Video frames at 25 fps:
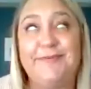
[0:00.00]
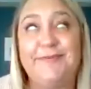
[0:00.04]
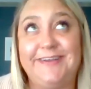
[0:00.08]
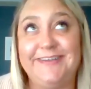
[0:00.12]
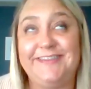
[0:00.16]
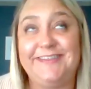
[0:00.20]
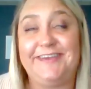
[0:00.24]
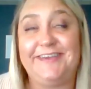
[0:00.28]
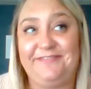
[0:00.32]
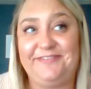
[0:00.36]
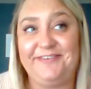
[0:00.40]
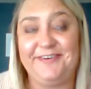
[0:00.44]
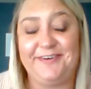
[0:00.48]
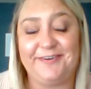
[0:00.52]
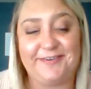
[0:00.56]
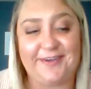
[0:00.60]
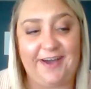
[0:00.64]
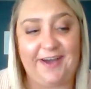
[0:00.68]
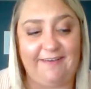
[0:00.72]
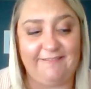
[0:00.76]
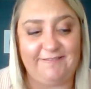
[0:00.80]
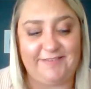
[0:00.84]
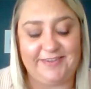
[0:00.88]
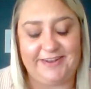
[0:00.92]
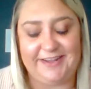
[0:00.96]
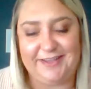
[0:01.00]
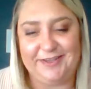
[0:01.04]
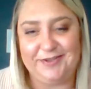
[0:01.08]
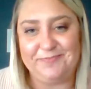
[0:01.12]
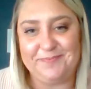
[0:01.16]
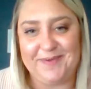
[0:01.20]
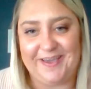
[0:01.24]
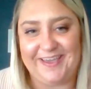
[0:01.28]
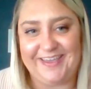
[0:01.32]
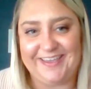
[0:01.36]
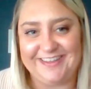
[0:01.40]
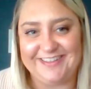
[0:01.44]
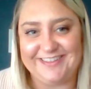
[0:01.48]
really feel confident you
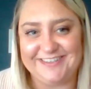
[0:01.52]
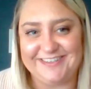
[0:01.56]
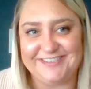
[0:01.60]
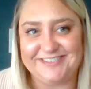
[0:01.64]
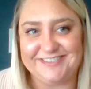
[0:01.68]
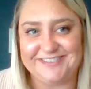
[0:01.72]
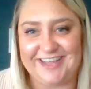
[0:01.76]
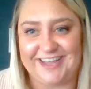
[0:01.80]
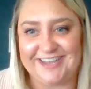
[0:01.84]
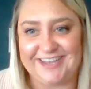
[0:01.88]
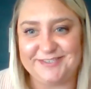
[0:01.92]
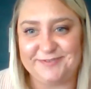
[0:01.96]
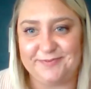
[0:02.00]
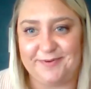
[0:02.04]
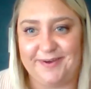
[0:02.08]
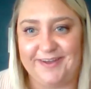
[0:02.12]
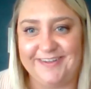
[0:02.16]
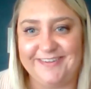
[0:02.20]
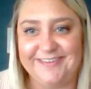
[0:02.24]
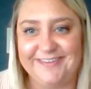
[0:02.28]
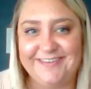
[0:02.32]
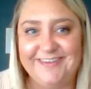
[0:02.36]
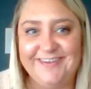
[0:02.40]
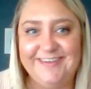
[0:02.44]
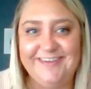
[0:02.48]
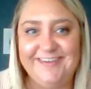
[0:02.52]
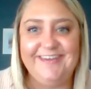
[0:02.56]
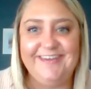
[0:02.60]
may get this next one.